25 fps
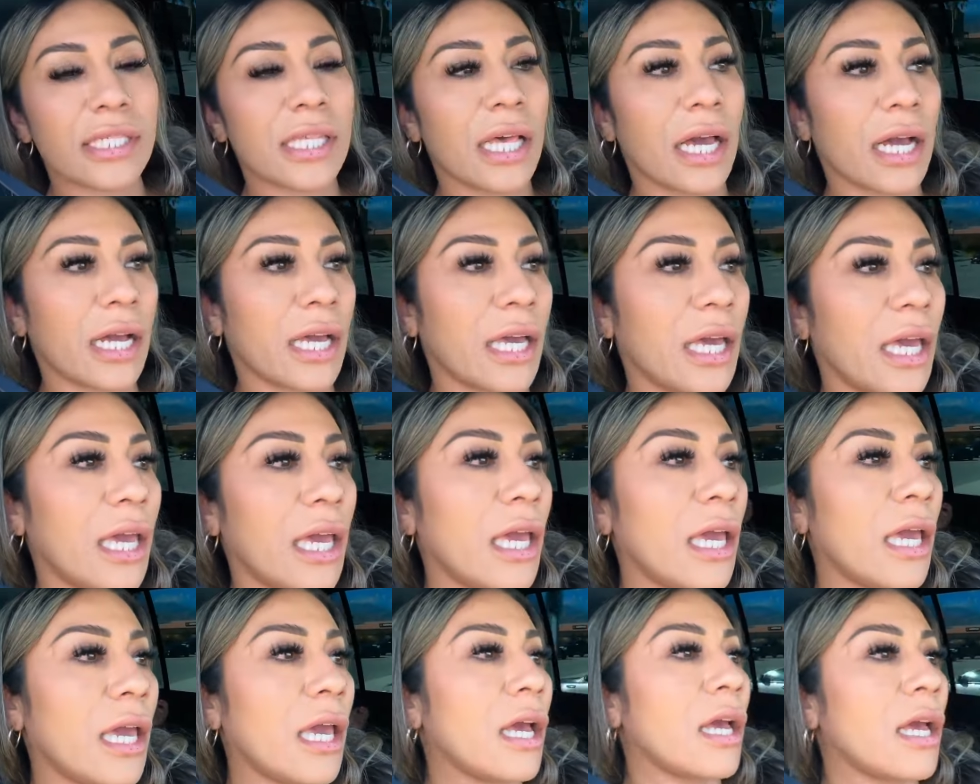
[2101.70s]
de
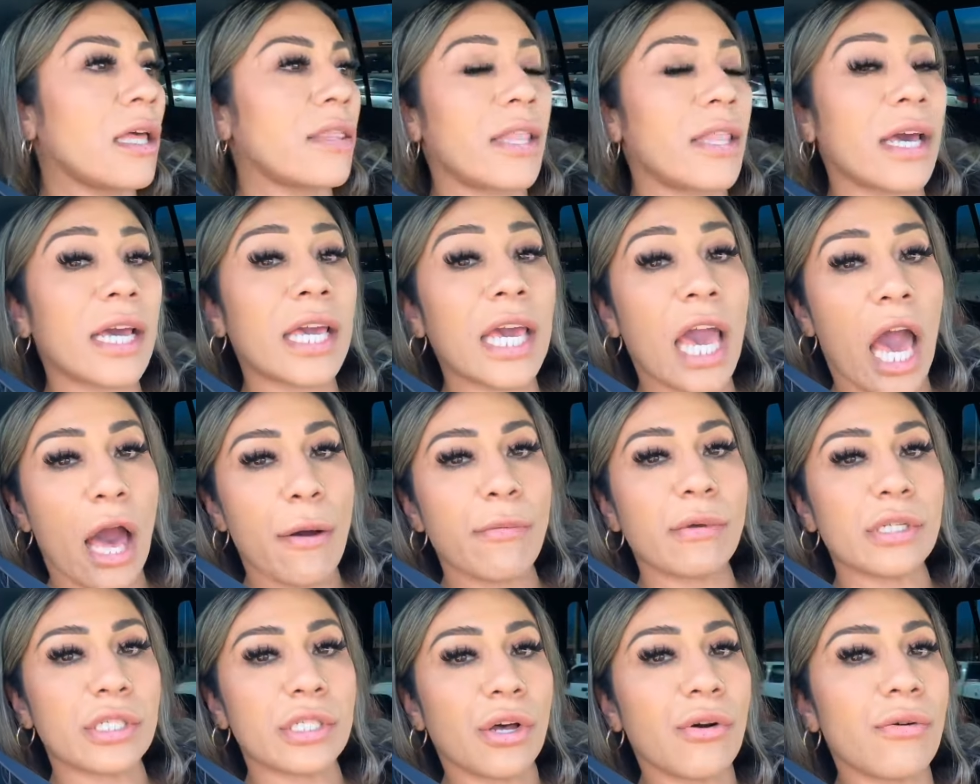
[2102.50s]
aquí, the
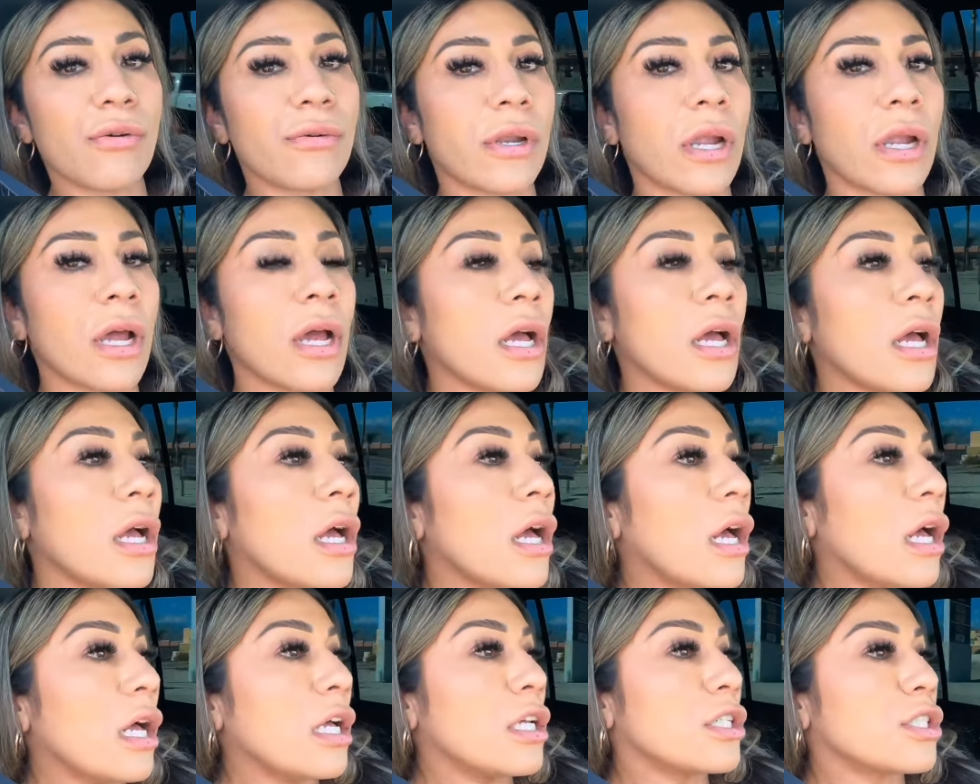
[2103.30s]
Cabazon.
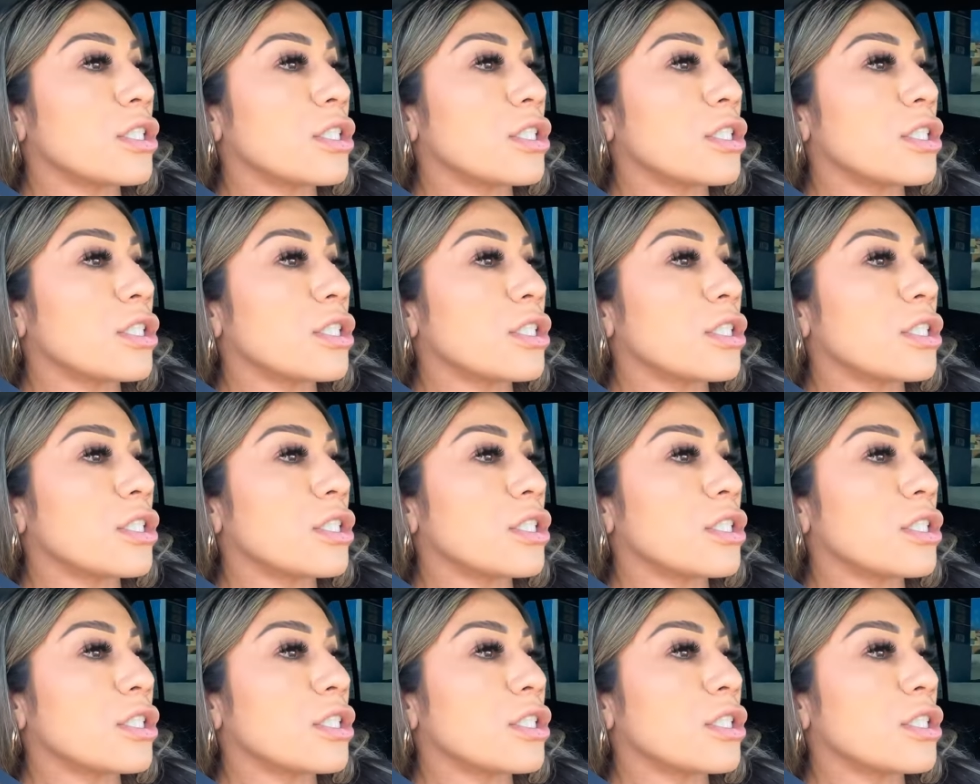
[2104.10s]
It's